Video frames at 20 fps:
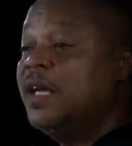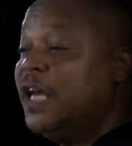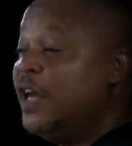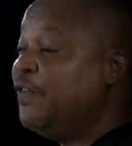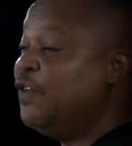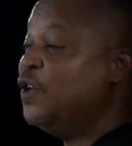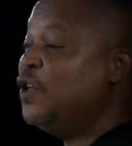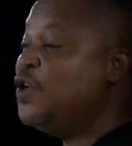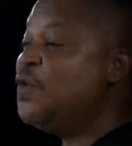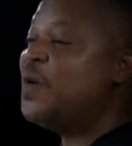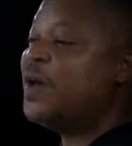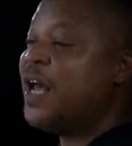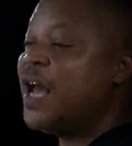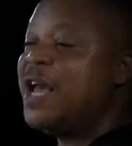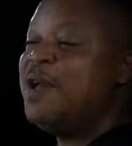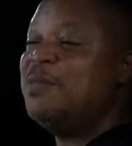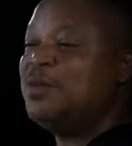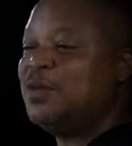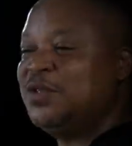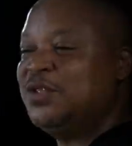If you do what
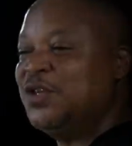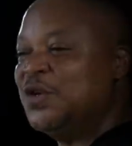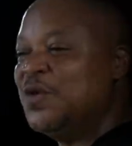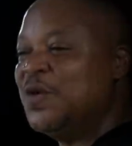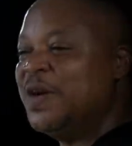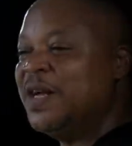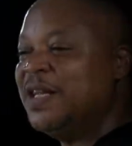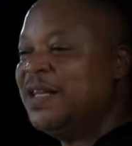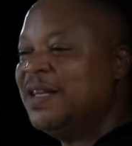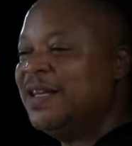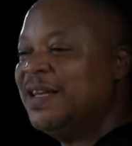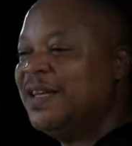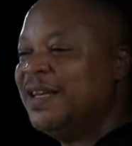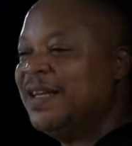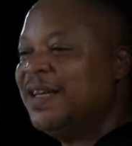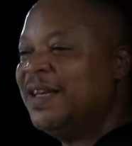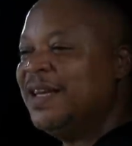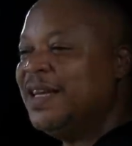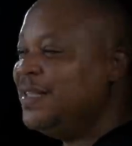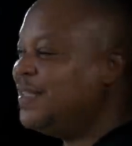Abel's doing,
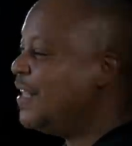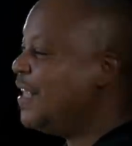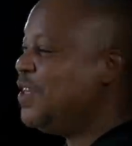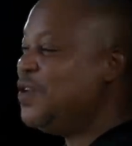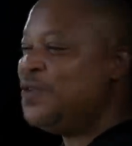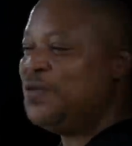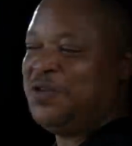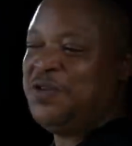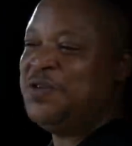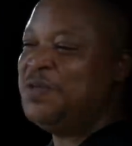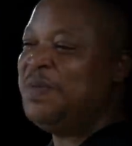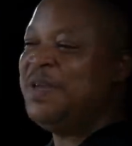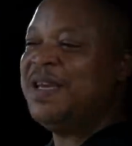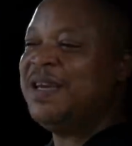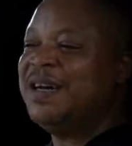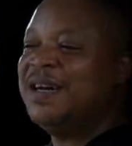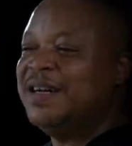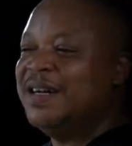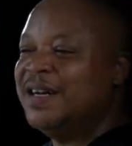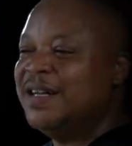he said, you, you be
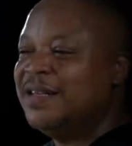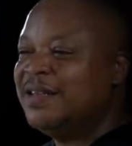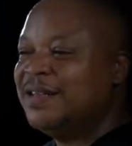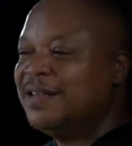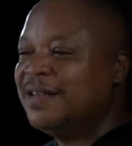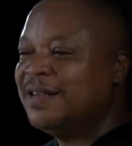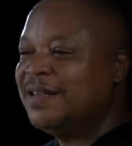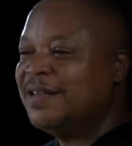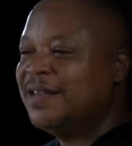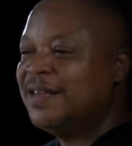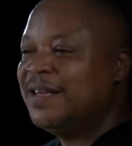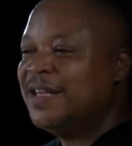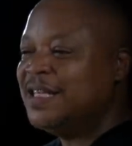good. Mm-hmm.